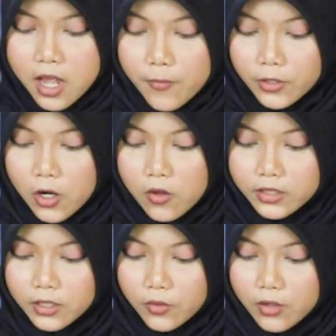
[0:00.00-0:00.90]
But
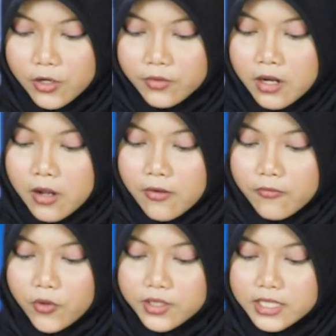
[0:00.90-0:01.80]
only around
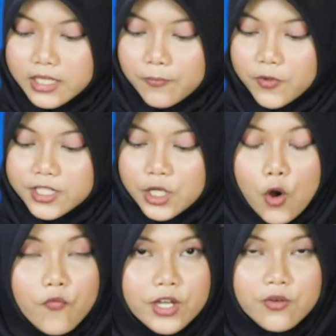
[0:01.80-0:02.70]
40%
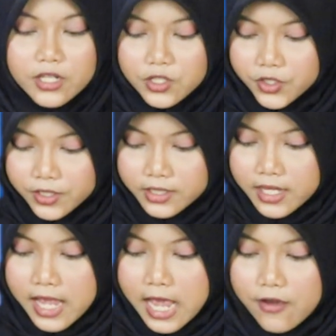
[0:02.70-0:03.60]
of
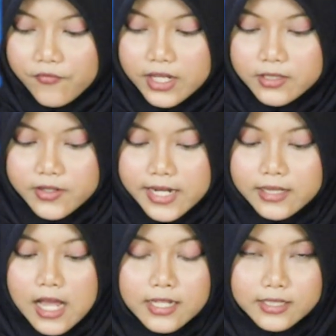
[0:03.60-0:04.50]
Indonesians have
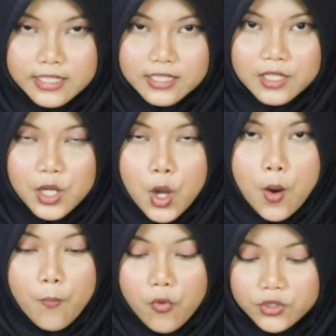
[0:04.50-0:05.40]
internet access,
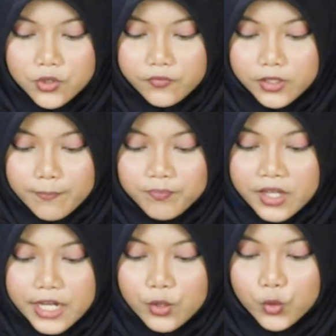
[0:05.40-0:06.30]
most of them
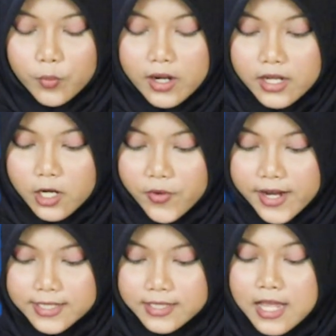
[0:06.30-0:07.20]
in urban
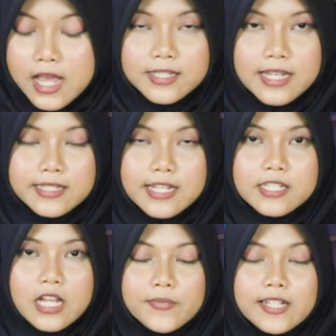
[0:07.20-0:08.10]
areas such
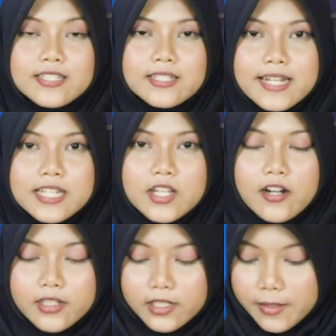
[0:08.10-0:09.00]
as capital city
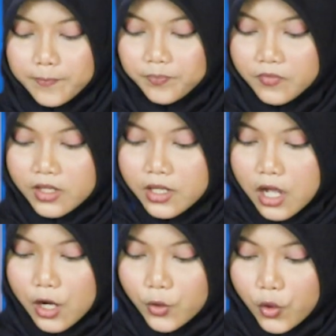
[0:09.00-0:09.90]
Jakarta,
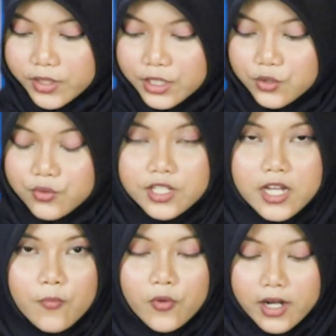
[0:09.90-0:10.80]
according to
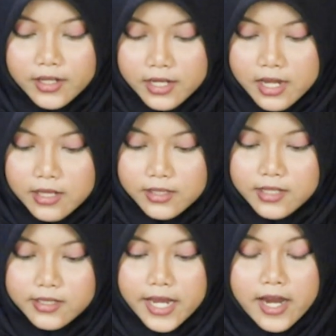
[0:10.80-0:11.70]
Singaporean
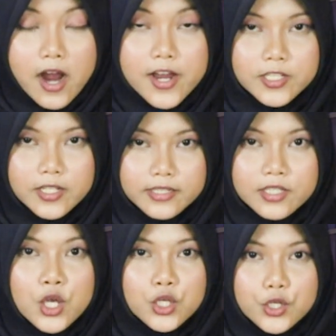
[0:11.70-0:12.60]
think tank
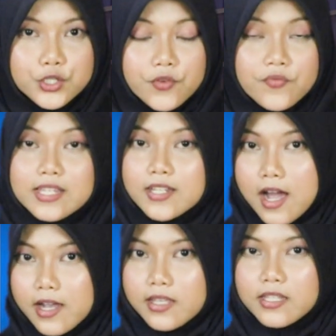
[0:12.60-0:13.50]
ICS Yusof
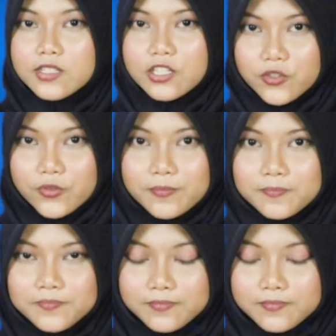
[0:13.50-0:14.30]
Ishak Institute.